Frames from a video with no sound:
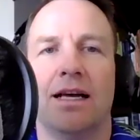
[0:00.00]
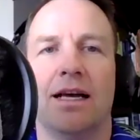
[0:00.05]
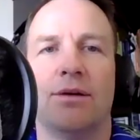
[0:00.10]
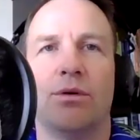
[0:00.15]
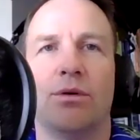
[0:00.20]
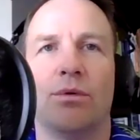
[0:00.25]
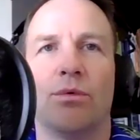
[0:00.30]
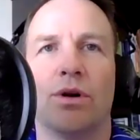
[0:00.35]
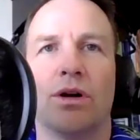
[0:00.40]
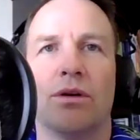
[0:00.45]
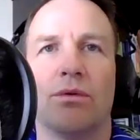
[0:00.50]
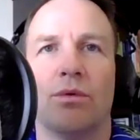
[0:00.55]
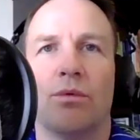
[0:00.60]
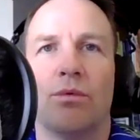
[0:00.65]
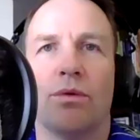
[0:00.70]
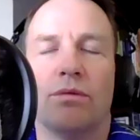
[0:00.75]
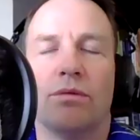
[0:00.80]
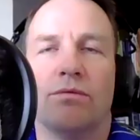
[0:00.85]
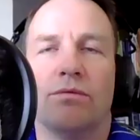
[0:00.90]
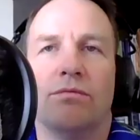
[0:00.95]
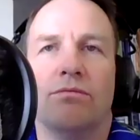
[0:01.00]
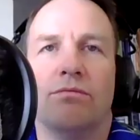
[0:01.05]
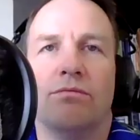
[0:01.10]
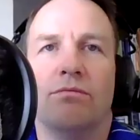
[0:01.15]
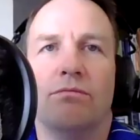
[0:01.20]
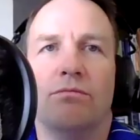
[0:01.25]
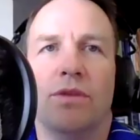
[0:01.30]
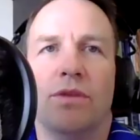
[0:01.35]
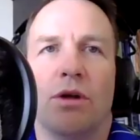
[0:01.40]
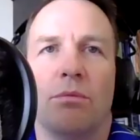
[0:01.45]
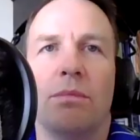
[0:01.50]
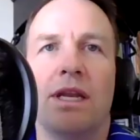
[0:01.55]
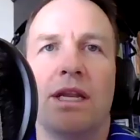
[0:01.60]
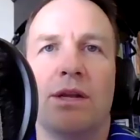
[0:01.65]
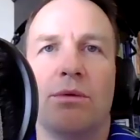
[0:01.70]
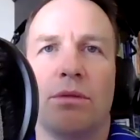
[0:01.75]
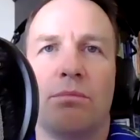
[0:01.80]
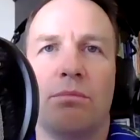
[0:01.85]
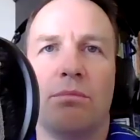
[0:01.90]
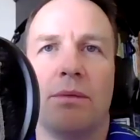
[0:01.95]
Uh, when we're when we're you know
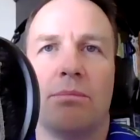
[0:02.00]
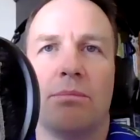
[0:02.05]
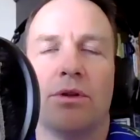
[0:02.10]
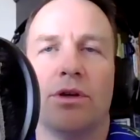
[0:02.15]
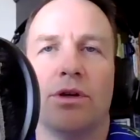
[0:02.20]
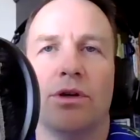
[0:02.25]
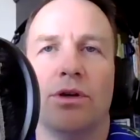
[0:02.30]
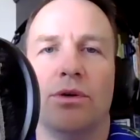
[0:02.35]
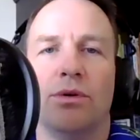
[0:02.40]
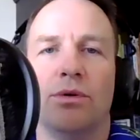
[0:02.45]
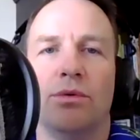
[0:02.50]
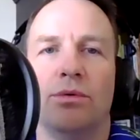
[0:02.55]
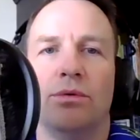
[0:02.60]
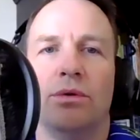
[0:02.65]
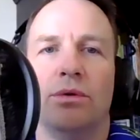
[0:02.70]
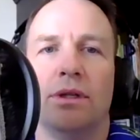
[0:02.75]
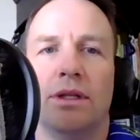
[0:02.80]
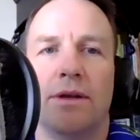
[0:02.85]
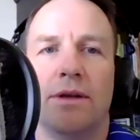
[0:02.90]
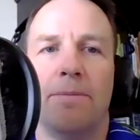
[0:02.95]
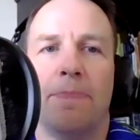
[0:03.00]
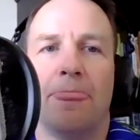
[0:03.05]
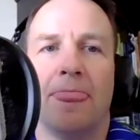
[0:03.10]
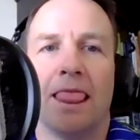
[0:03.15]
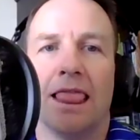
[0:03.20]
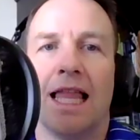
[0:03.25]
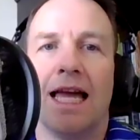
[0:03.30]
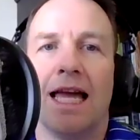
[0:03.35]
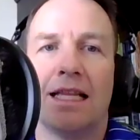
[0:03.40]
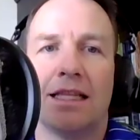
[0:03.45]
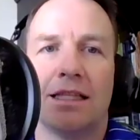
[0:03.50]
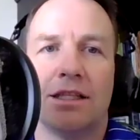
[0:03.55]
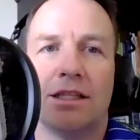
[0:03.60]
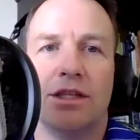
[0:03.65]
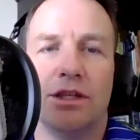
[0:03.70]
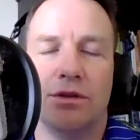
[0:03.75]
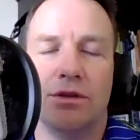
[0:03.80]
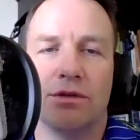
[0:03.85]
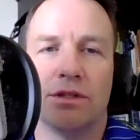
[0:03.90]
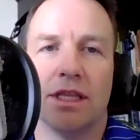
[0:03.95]
meeting with people who
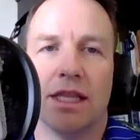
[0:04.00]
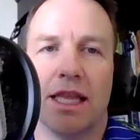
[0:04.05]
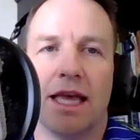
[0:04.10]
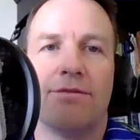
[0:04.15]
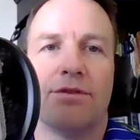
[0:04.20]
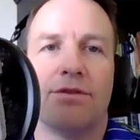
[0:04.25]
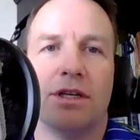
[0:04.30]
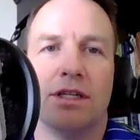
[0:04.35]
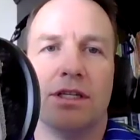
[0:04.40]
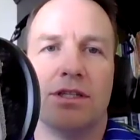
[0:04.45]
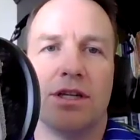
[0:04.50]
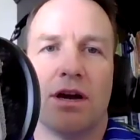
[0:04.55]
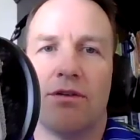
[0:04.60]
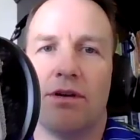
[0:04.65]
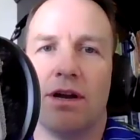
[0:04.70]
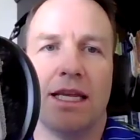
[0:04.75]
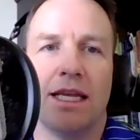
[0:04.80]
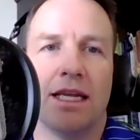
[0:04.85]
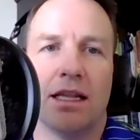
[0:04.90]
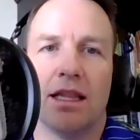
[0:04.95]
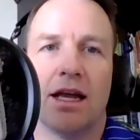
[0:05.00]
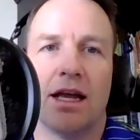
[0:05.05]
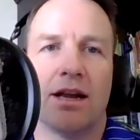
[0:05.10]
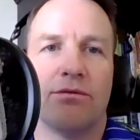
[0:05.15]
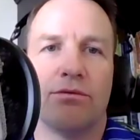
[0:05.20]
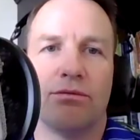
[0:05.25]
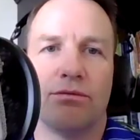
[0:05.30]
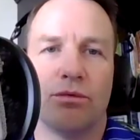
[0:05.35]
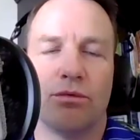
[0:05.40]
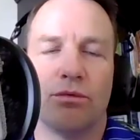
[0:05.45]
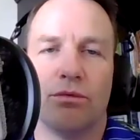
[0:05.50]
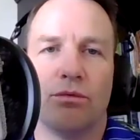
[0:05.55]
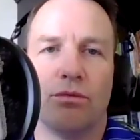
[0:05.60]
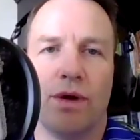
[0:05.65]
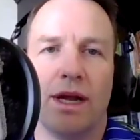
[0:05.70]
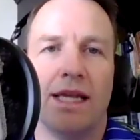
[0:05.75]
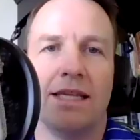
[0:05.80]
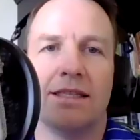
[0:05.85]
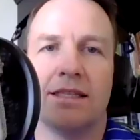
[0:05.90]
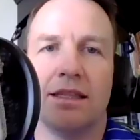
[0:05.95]
like to use leverage already in a lot of
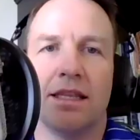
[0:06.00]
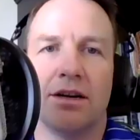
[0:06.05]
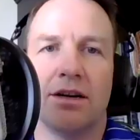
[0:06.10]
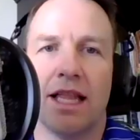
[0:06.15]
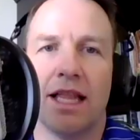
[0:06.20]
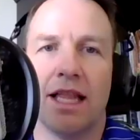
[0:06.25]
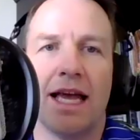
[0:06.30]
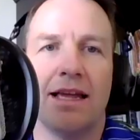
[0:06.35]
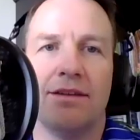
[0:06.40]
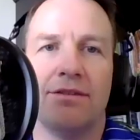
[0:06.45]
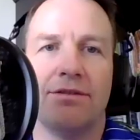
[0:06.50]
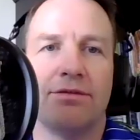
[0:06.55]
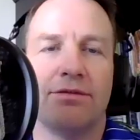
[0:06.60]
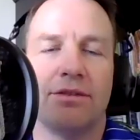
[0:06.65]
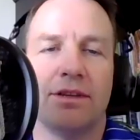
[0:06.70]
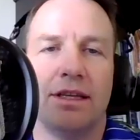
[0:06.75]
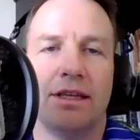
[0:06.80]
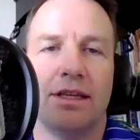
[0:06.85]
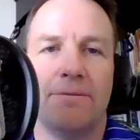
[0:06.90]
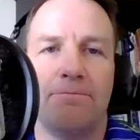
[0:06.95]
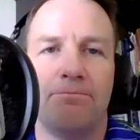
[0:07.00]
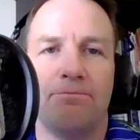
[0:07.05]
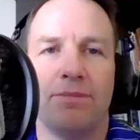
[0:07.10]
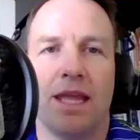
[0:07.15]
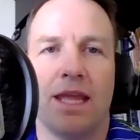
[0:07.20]
ways in their life,